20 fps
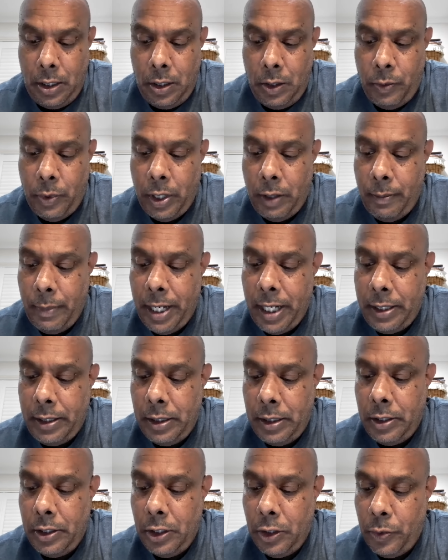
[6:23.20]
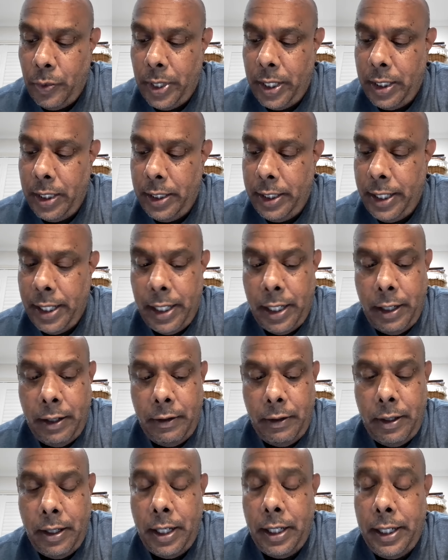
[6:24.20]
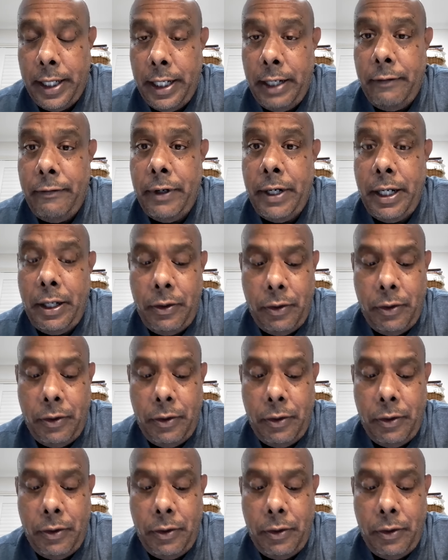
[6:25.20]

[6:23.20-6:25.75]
What matters is whether the identified